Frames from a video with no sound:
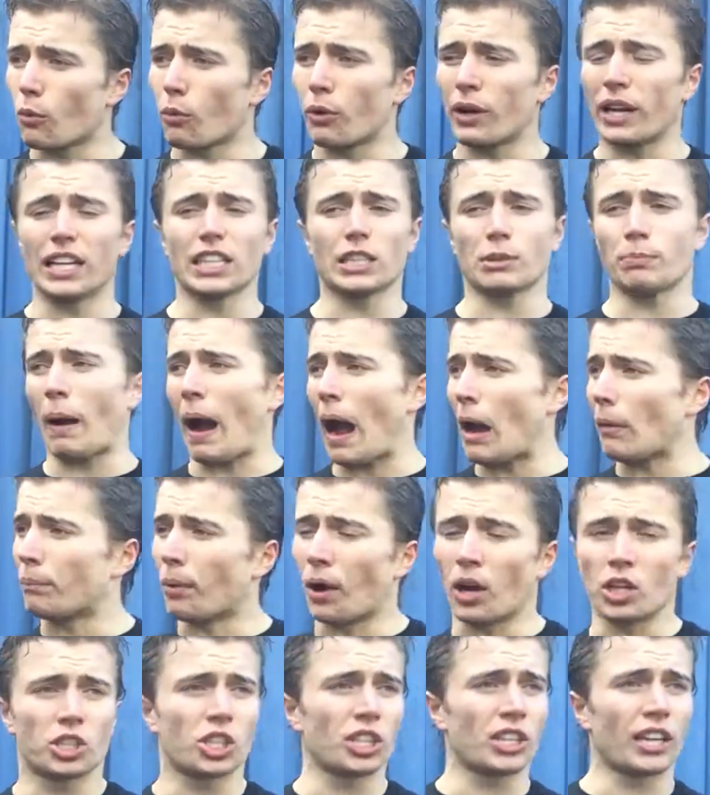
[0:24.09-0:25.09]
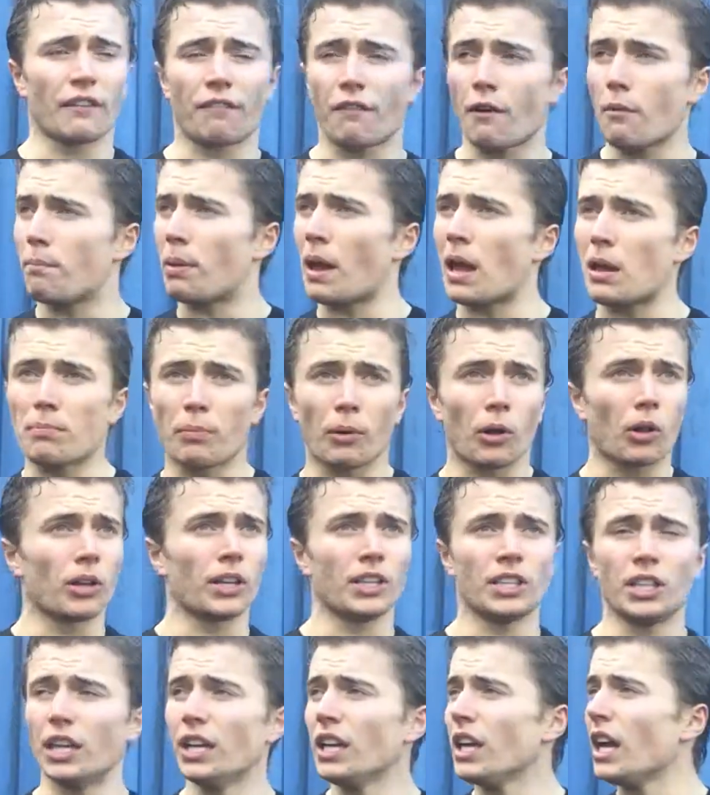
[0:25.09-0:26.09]
raised by a bunch of different people
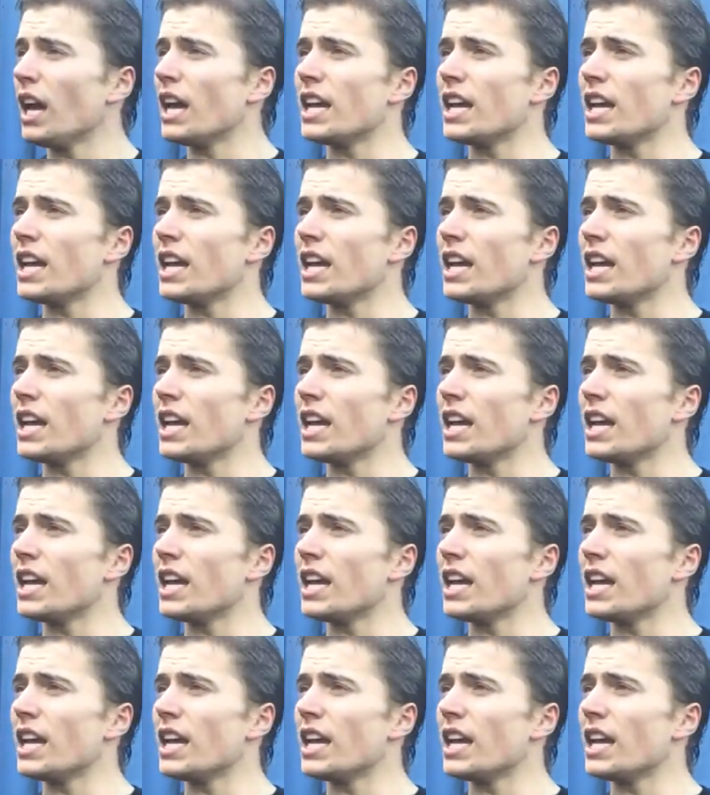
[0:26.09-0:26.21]
and you,